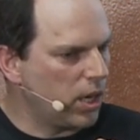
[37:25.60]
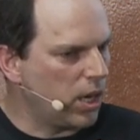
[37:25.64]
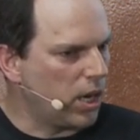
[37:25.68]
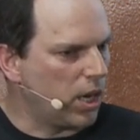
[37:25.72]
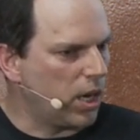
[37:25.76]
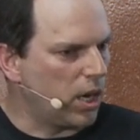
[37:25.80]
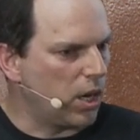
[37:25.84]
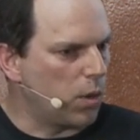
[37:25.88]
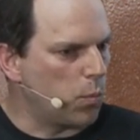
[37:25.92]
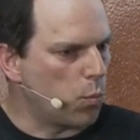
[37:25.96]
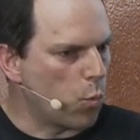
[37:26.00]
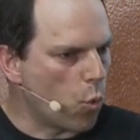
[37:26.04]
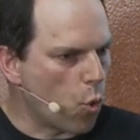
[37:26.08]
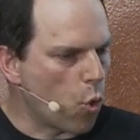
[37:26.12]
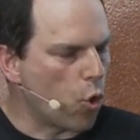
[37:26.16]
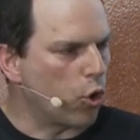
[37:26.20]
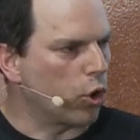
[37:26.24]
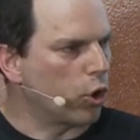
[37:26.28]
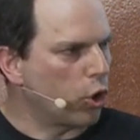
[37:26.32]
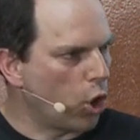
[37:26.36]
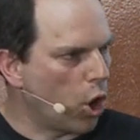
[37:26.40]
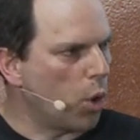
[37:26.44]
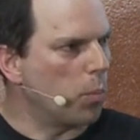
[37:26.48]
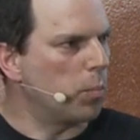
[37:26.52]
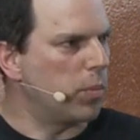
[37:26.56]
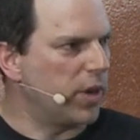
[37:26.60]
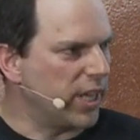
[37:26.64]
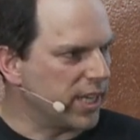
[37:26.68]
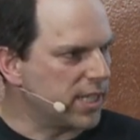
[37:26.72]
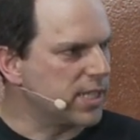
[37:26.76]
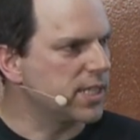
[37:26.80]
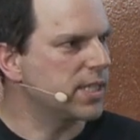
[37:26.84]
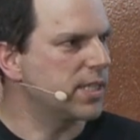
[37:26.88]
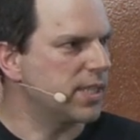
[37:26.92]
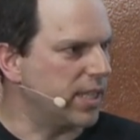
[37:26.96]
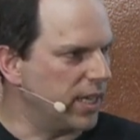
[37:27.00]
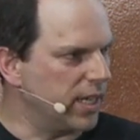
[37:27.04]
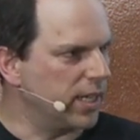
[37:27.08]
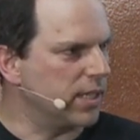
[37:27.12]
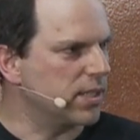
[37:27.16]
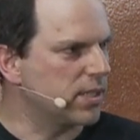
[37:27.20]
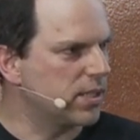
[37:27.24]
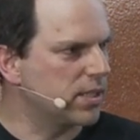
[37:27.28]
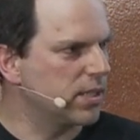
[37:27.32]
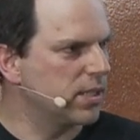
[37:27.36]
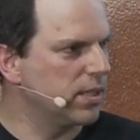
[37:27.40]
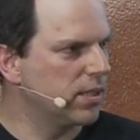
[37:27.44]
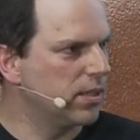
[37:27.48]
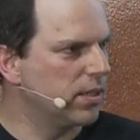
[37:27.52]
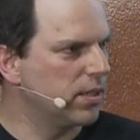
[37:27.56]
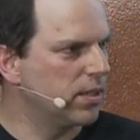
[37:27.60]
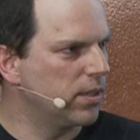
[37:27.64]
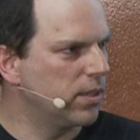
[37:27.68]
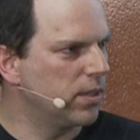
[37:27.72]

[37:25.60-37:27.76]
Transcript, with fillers: uh, more complex things.